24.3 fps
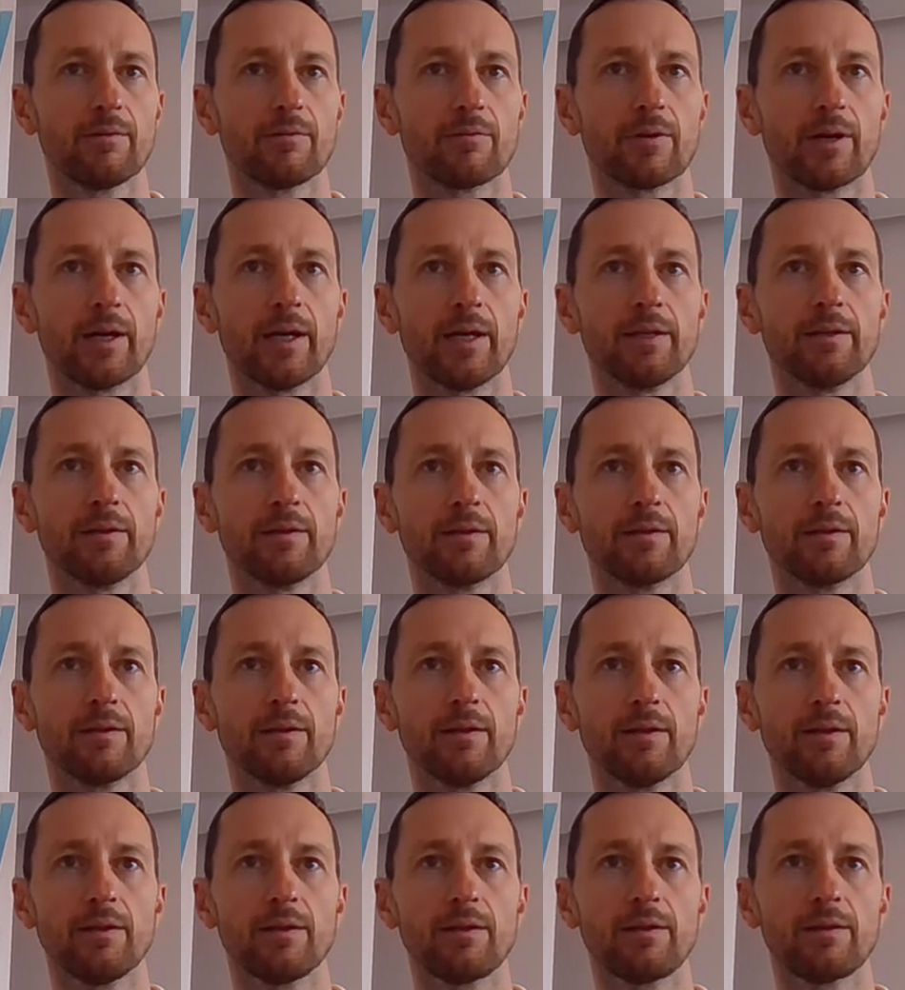Right?
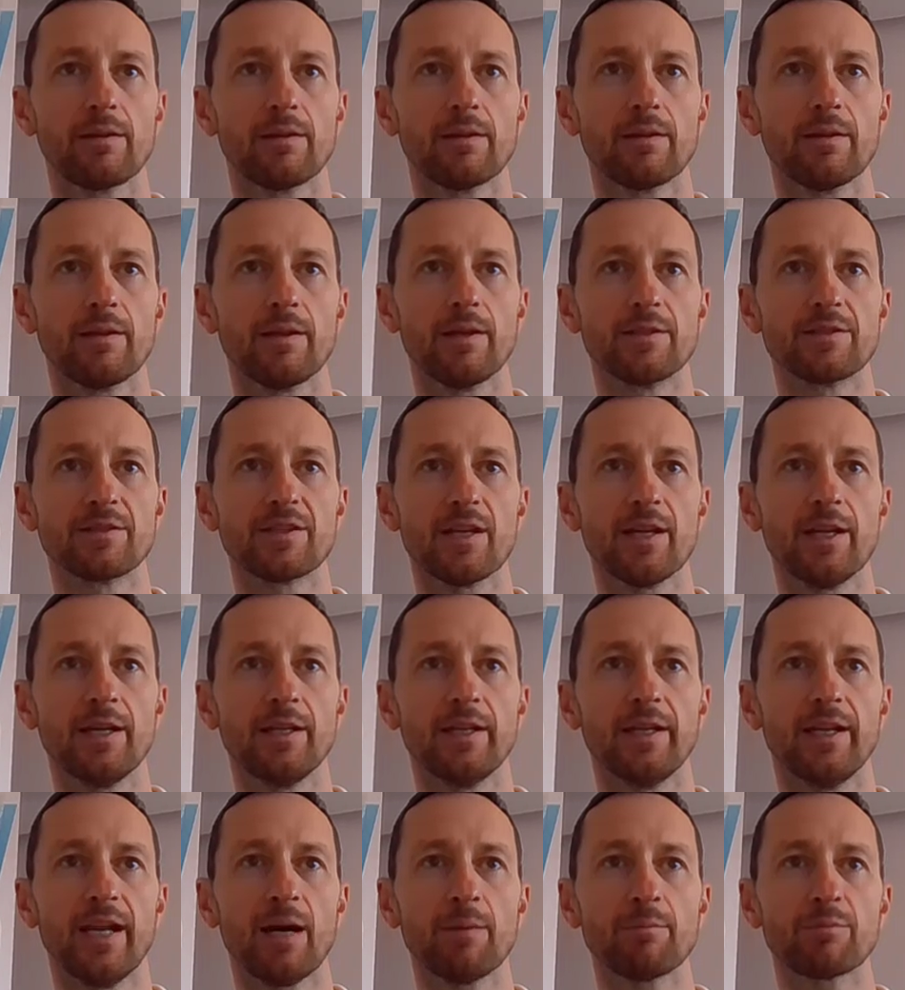It's in
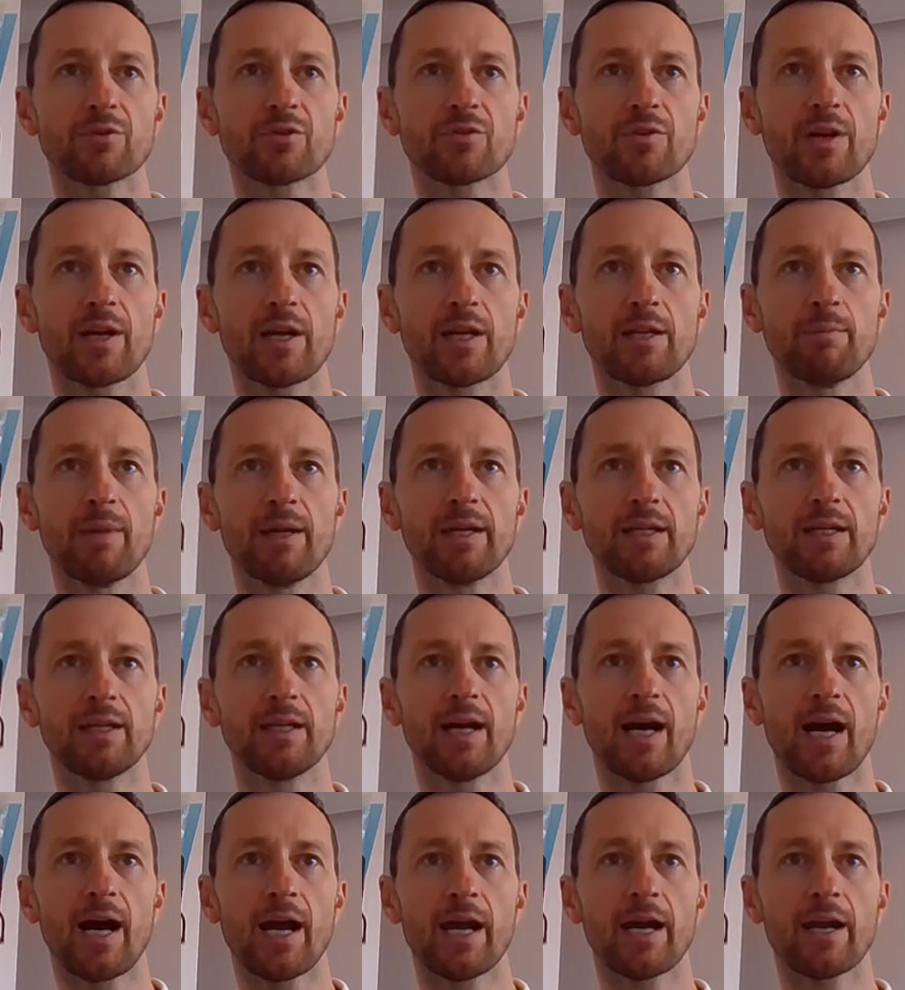an uptrend, making
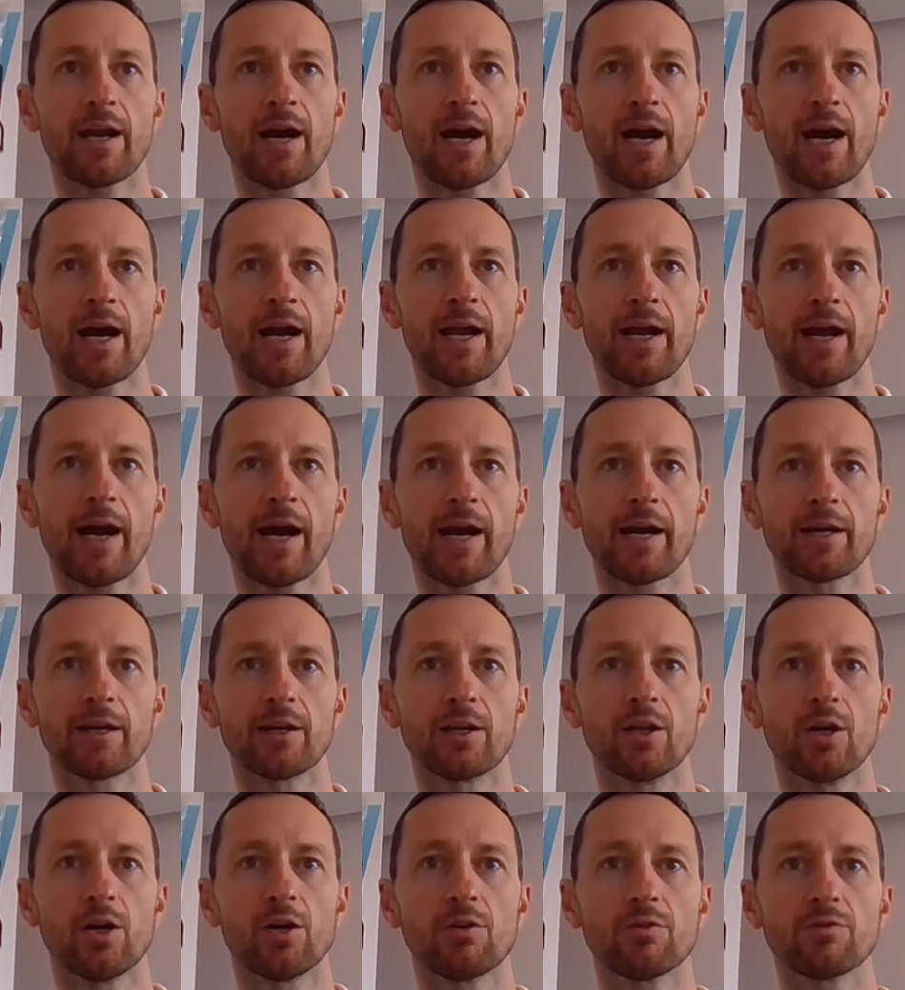higher high,
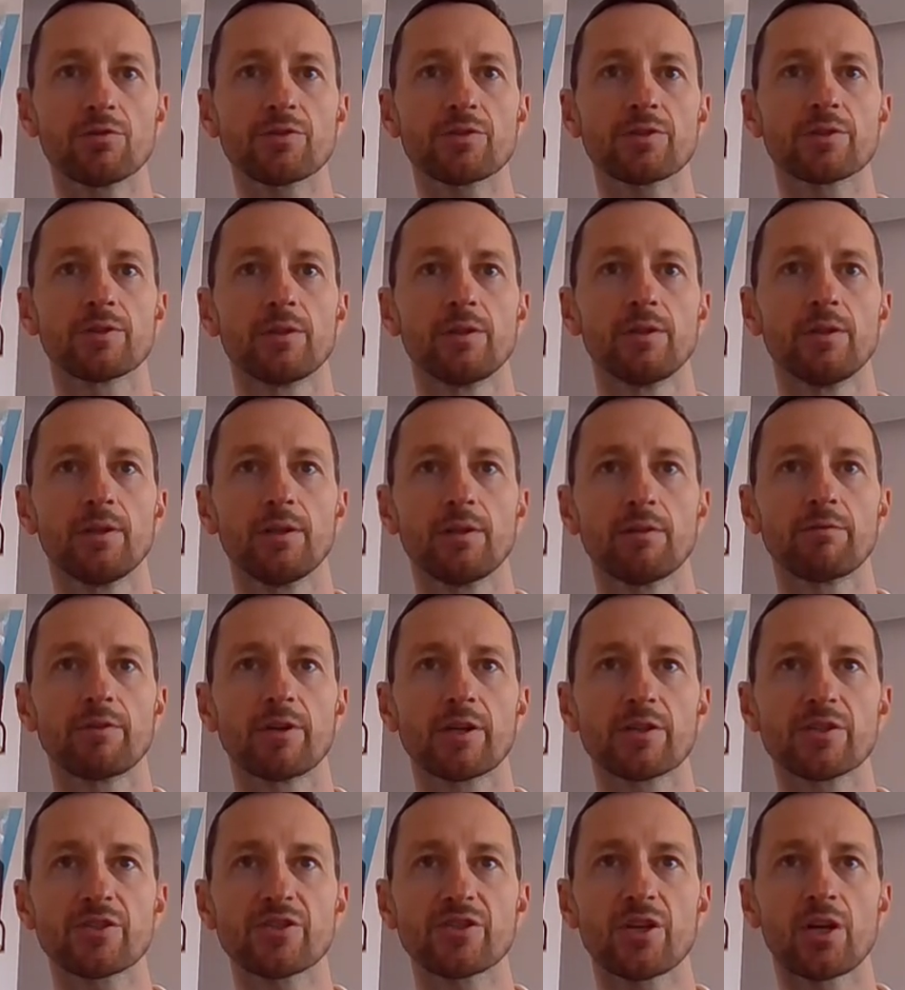higher lows,
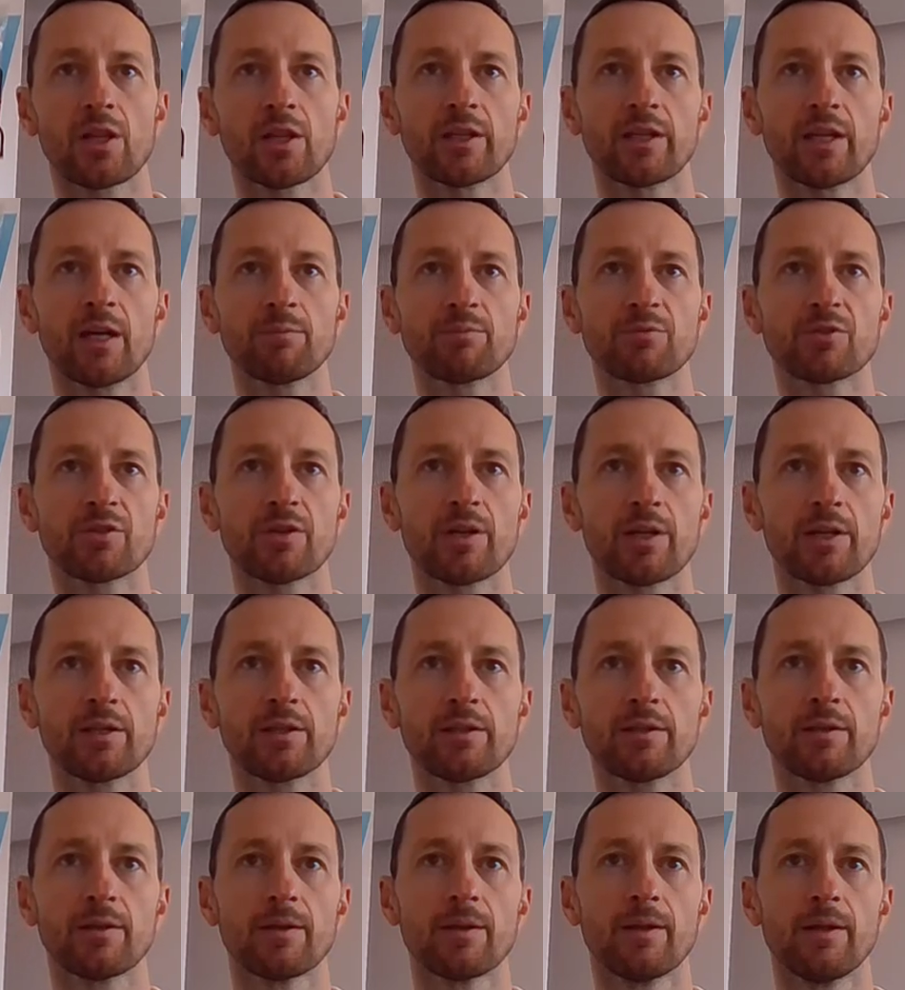very solid uptrend,